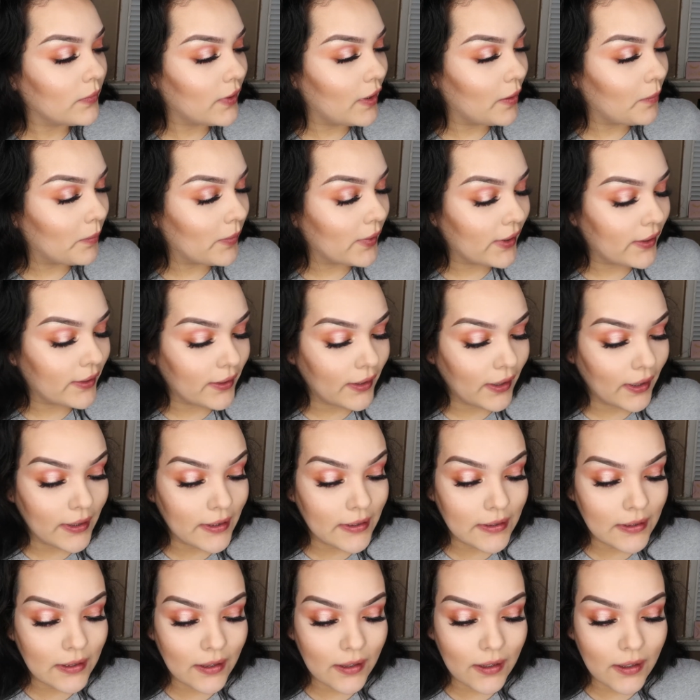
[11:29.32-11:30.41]
They blend
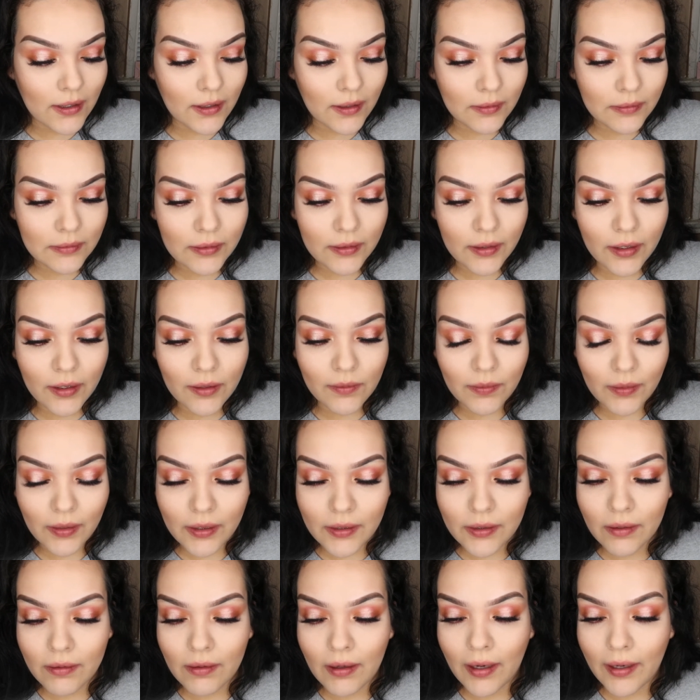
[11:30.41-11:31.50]
nicely. I feel
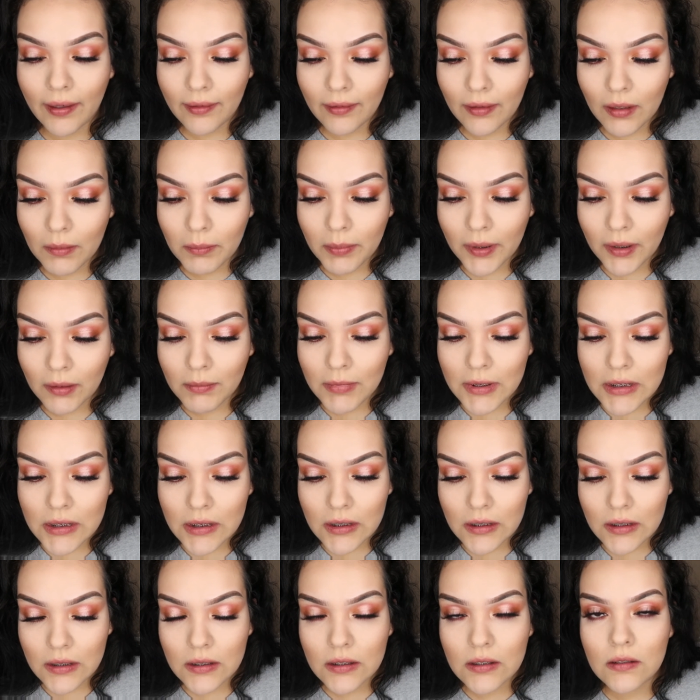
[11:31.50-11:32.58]
like they're highly
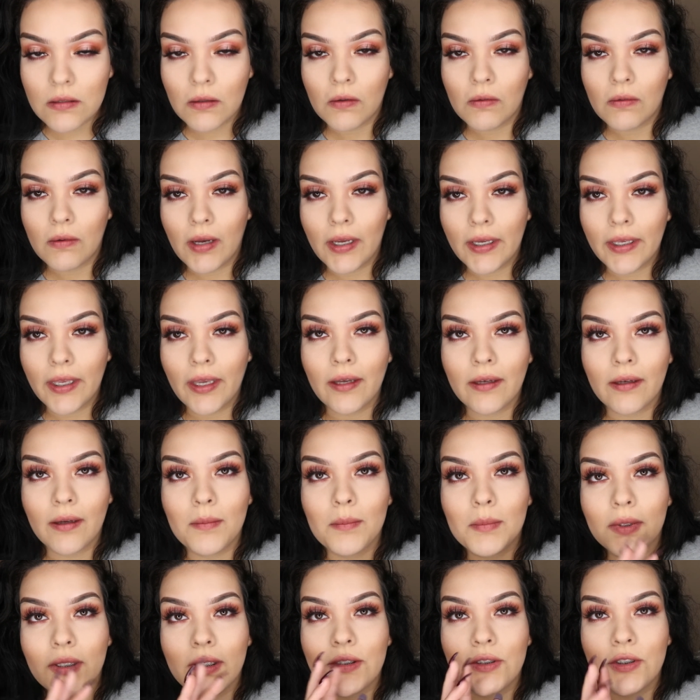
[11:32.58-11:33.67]
pigmented, so I can't
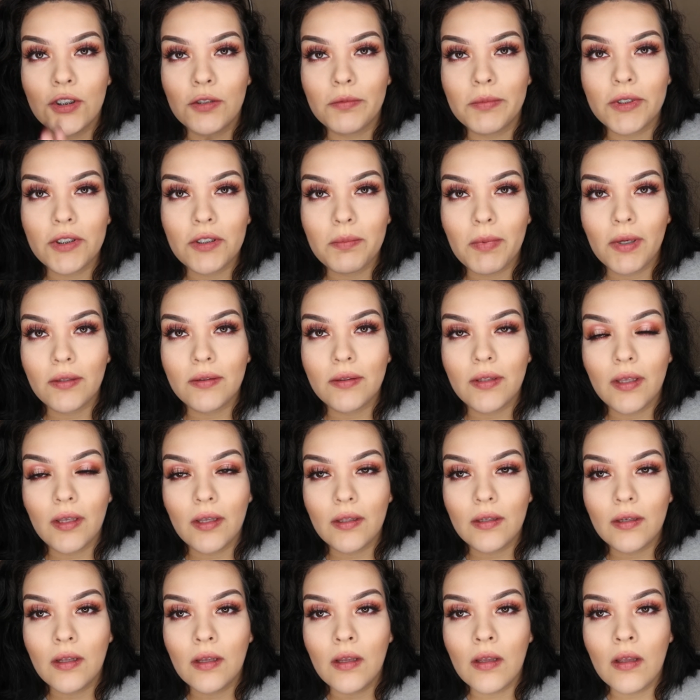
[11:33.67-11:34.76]
complain too much about
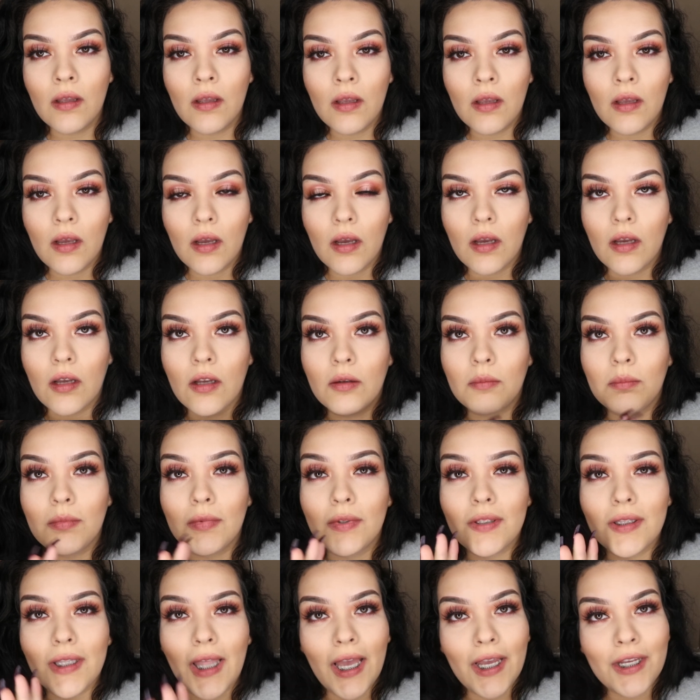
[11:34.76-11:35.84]
that.
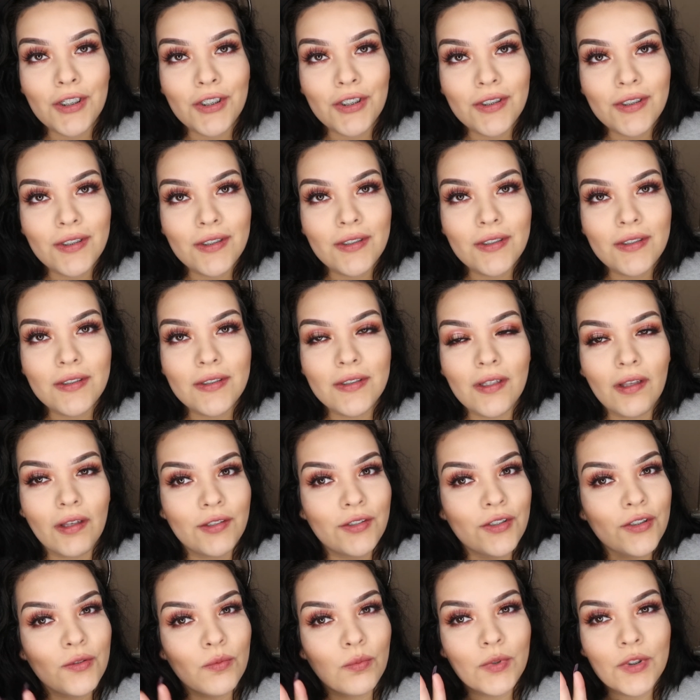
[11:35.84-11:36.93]
Lashes, I
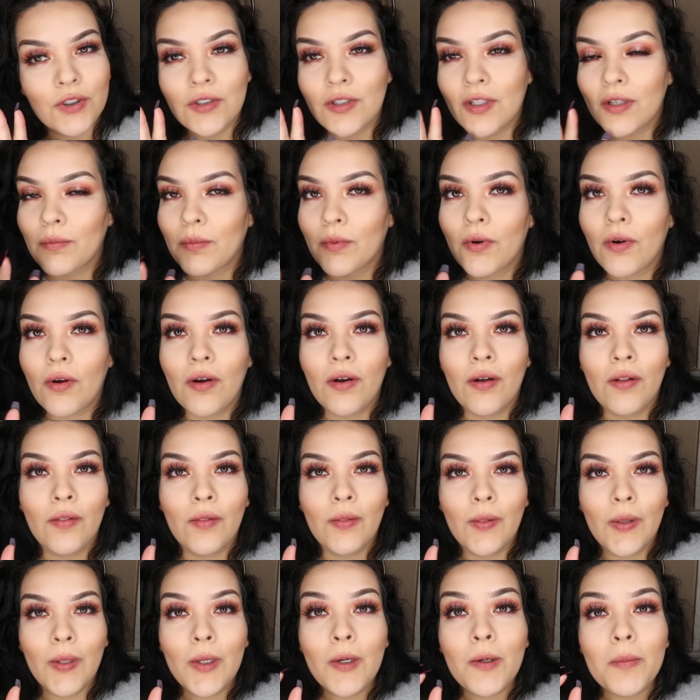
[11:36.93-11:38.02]
just wish they were all a
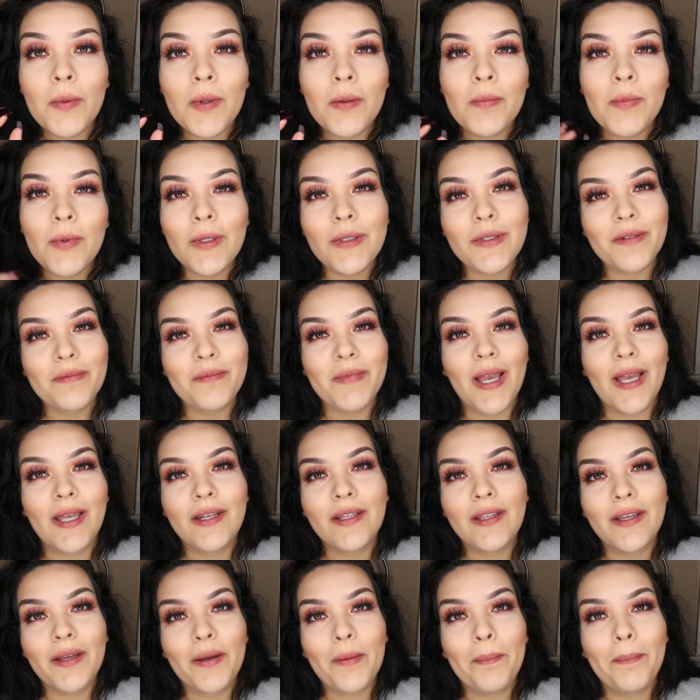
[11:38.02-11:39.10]
little bit more
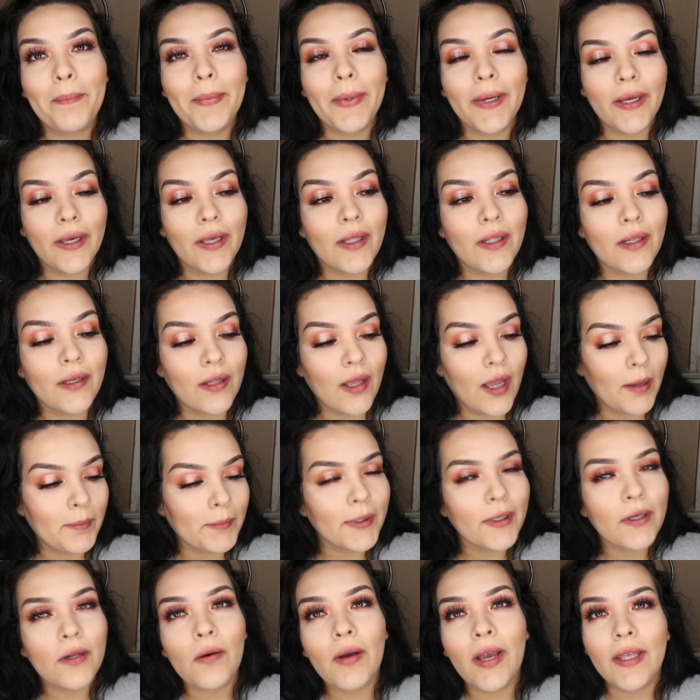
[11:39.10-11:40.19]
dramatic, but I'm
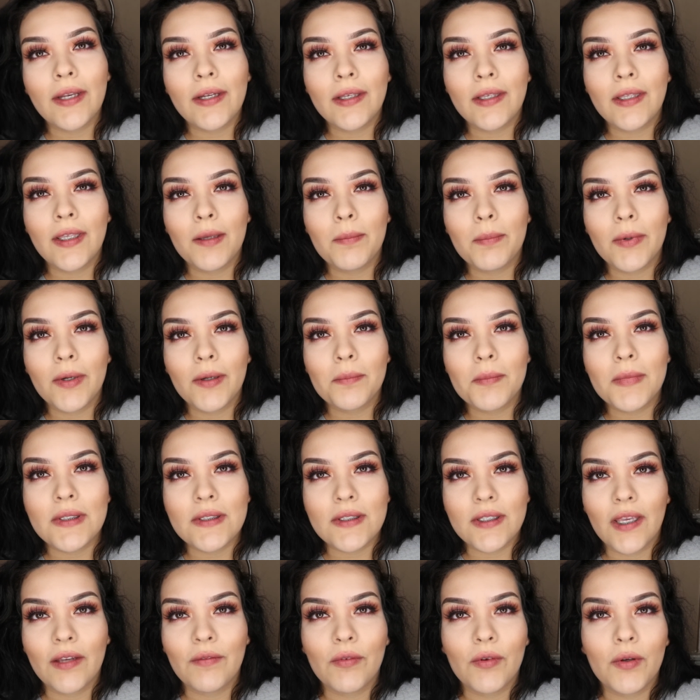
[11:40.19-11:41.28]
gonna go ahead and keep them and
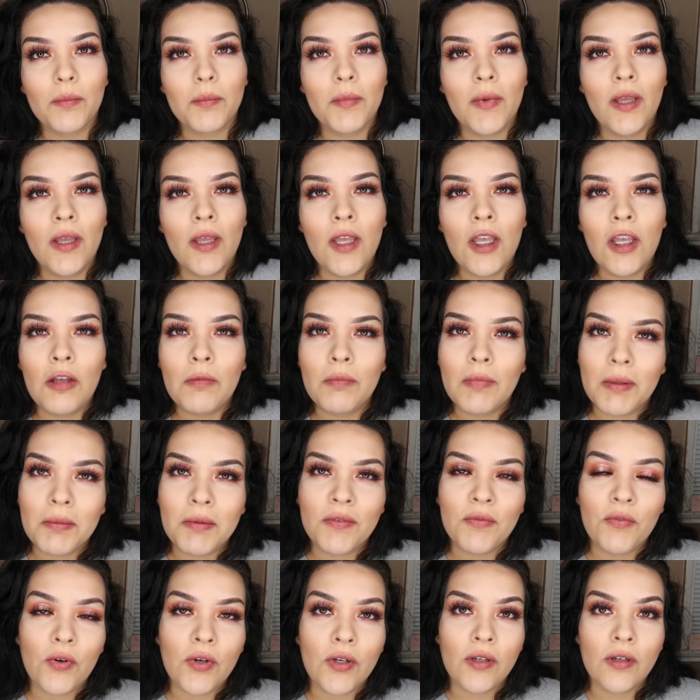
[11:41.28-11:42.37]
save them
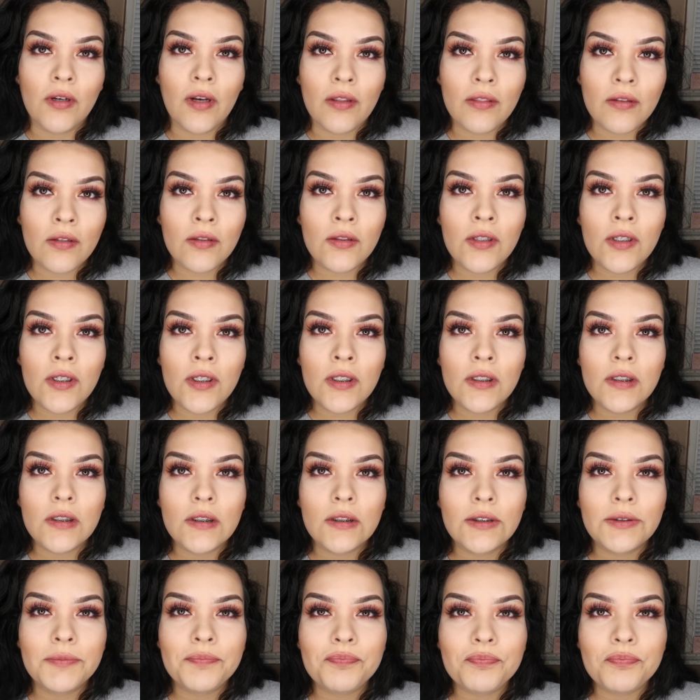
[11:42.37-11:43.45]
maybe for another look.